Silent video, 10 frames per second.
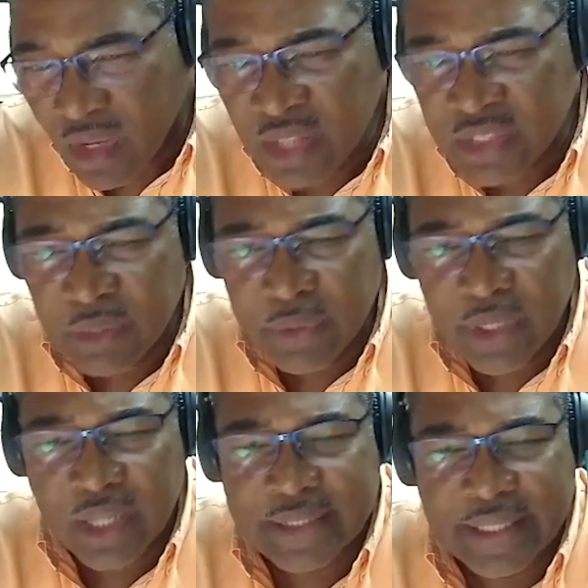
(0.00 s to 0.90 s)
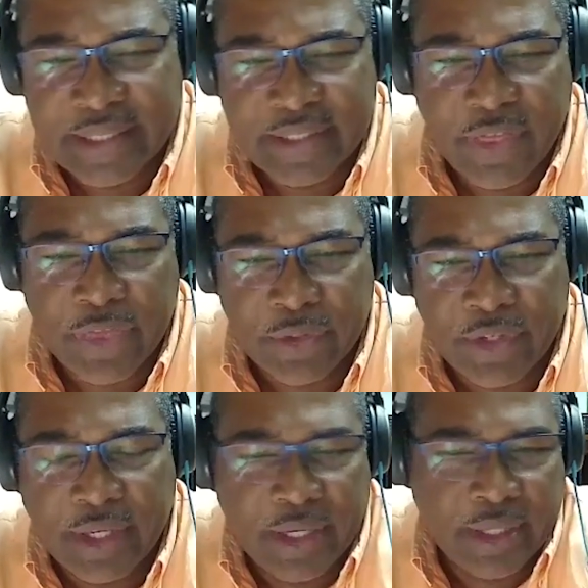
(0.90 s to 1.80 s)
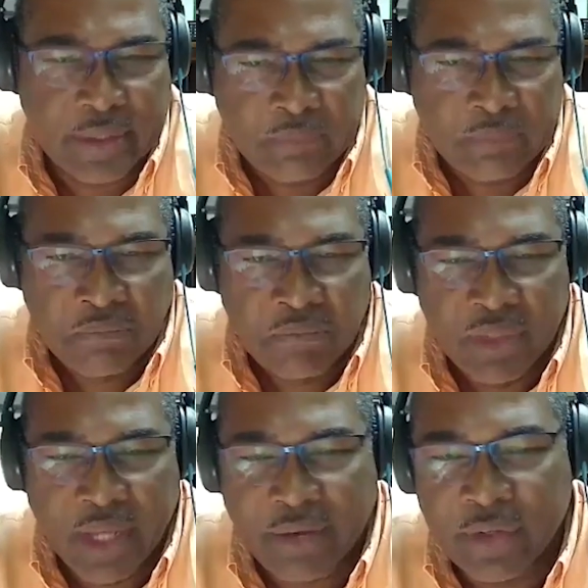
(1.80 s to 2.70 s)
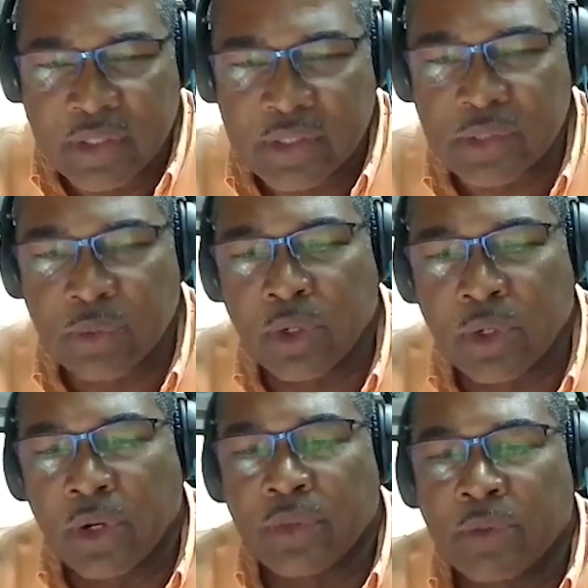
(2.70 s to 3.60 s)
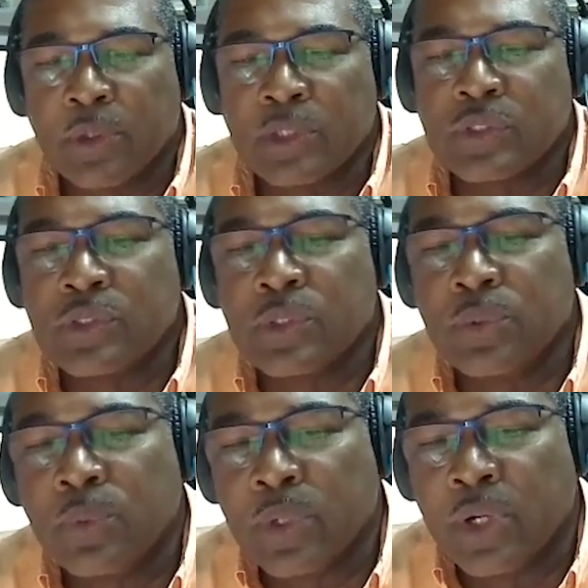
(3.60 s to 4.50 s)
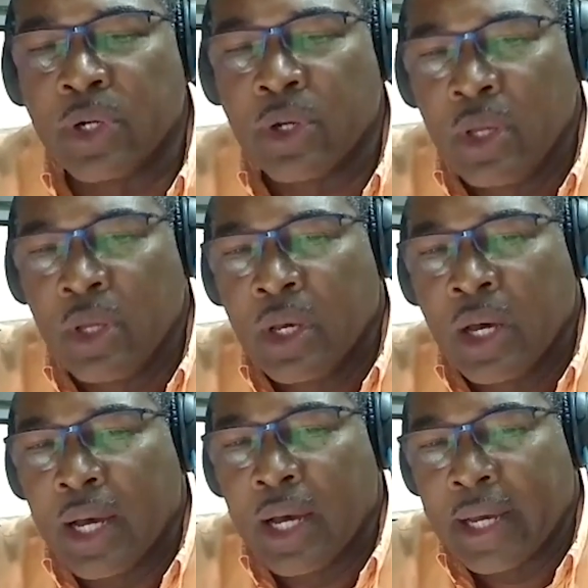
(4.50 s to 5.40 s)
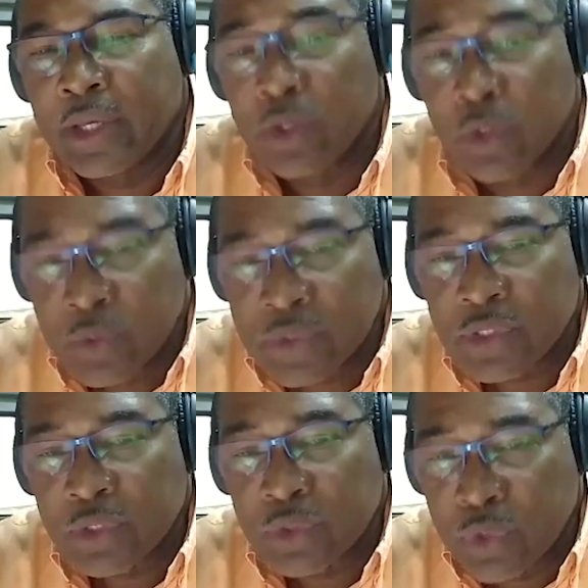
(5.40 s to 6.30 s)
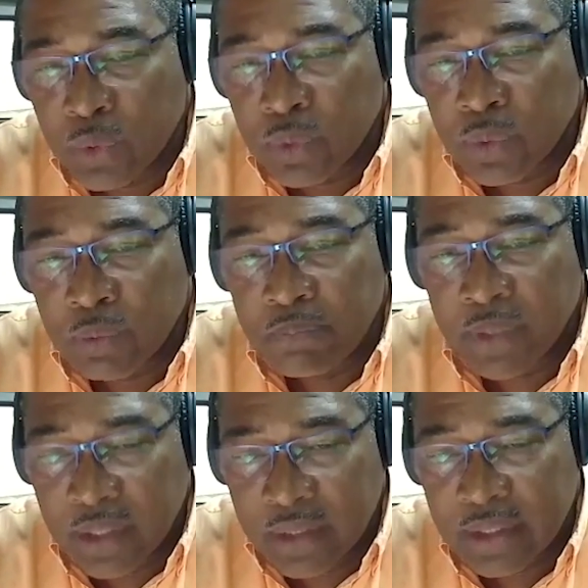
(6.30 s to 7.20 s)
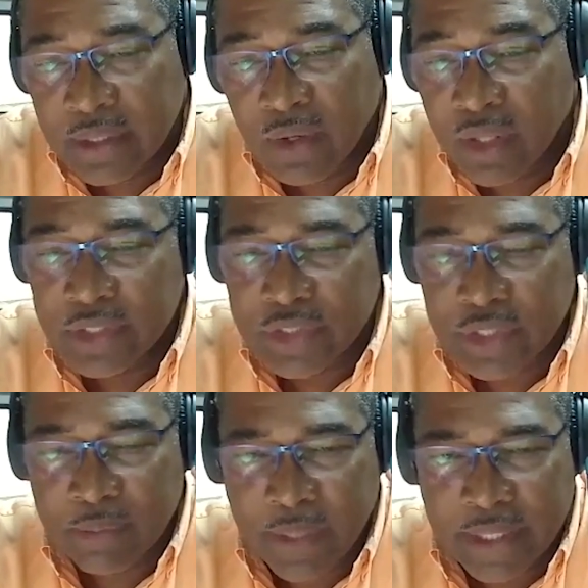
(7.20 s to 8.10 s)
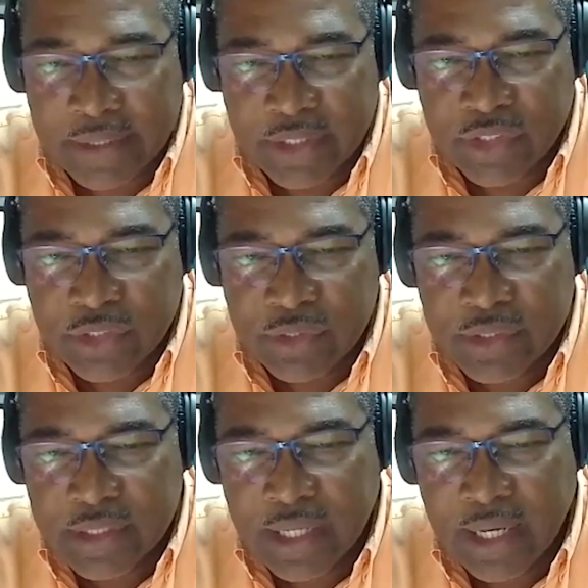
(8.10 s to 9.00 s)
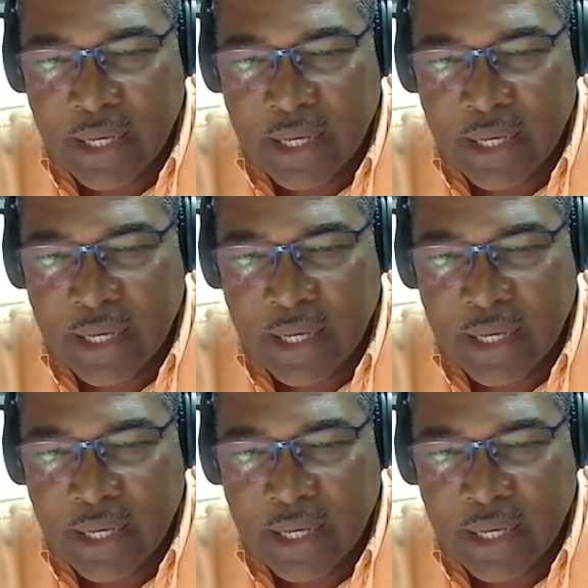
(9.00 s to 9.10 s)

until we got to 1838, the Africans were the persons who were used to build all the sugar plantations.